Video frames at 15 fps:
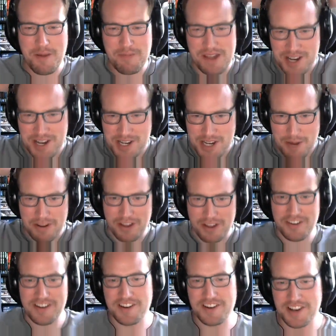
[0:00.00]
bet his
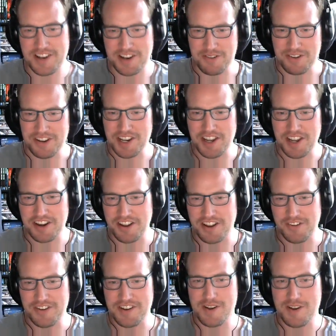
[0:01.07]
subconscious or his
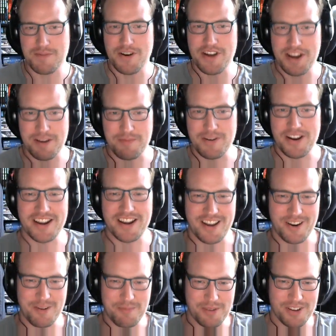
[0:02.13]
unconscious mind might
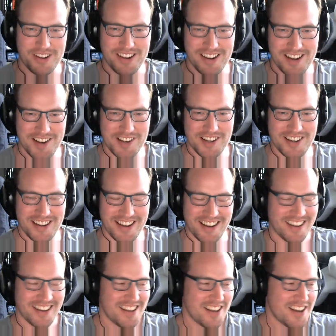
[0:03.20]
know, but it does. Yeah,
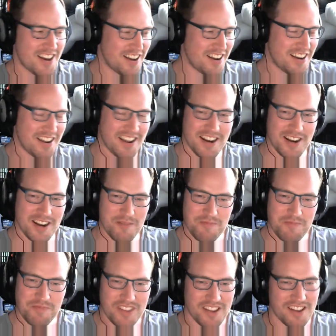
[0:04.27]
I
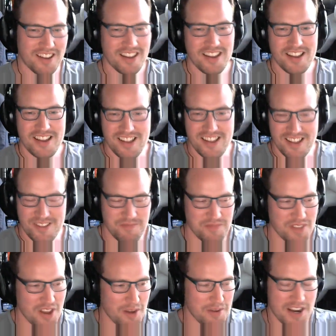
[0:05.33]

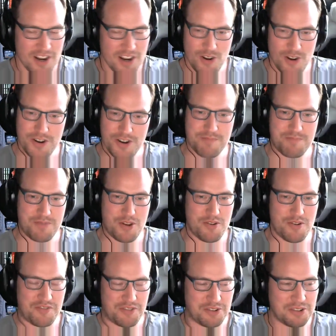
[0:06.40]
mean, it looked
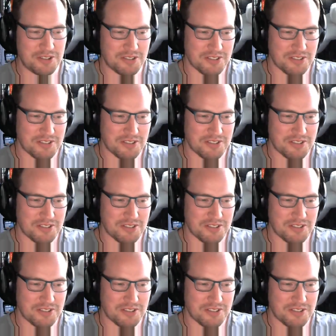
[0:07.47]
beautiful.